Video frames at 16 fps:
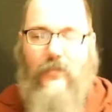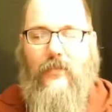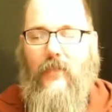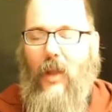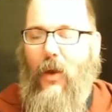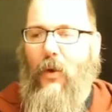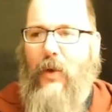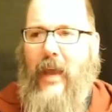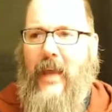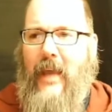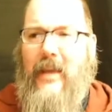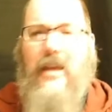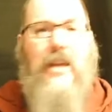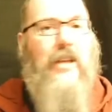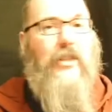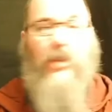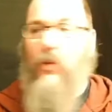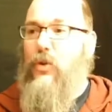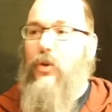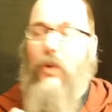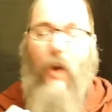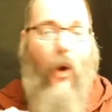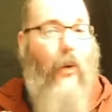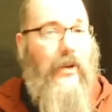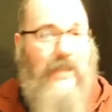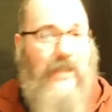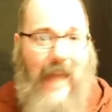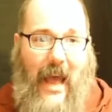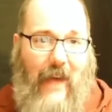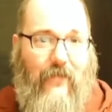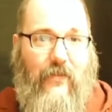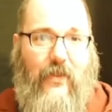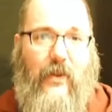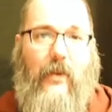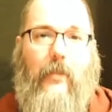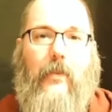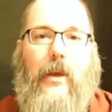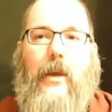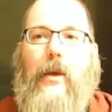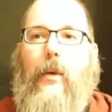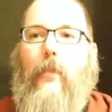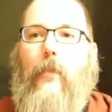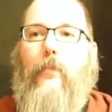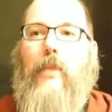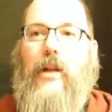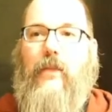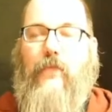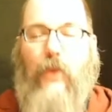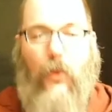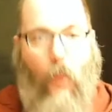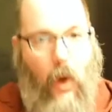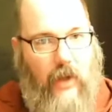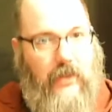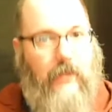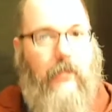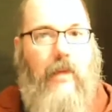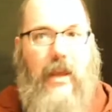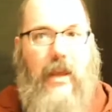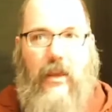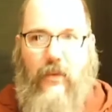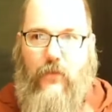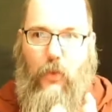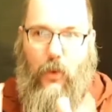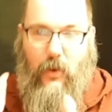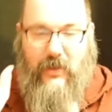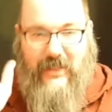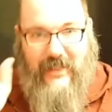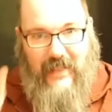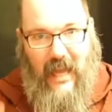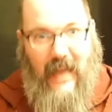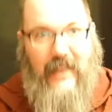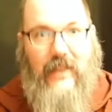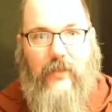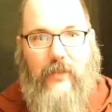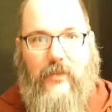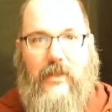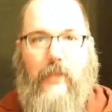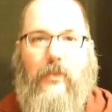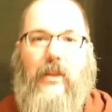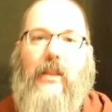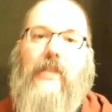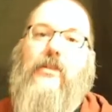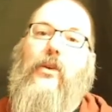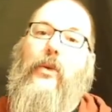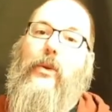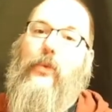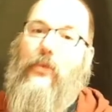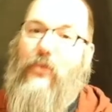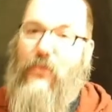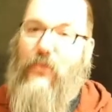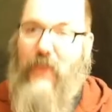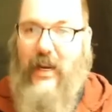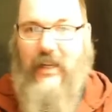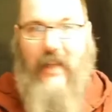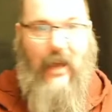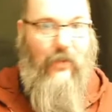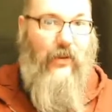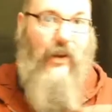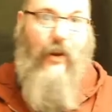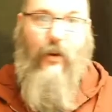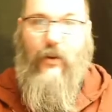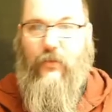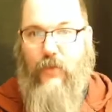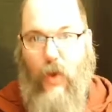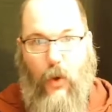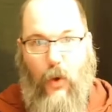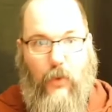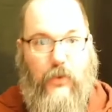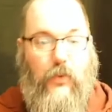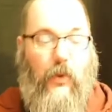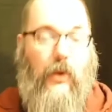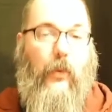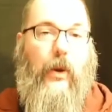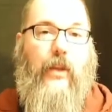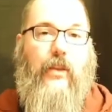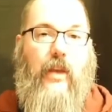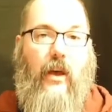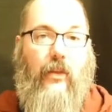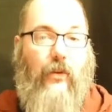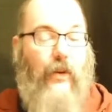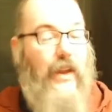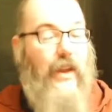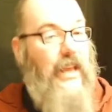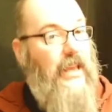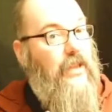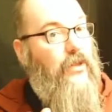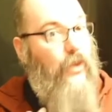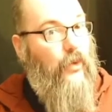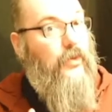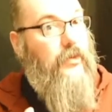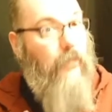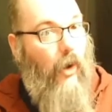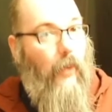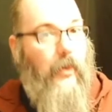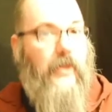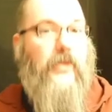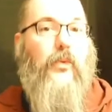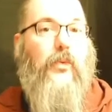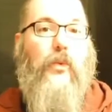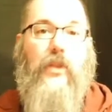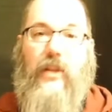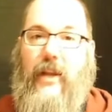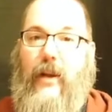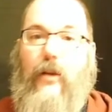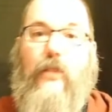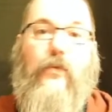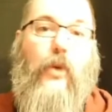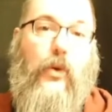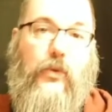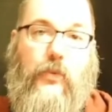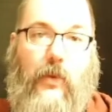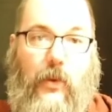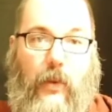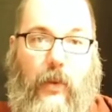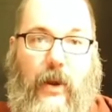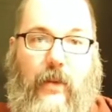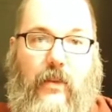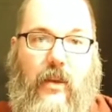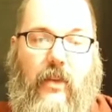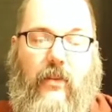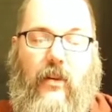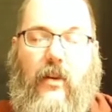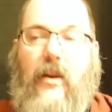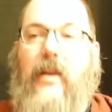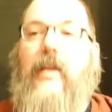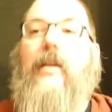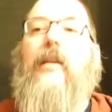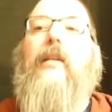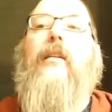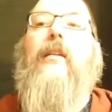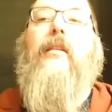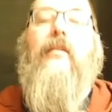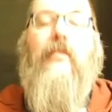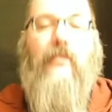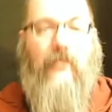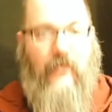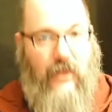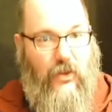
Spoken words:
Okay, so you can always have them, but if you want to assign them something that's going to affect how the narrative goes one way or the other in those moments when the narrative goes one way or the other, then you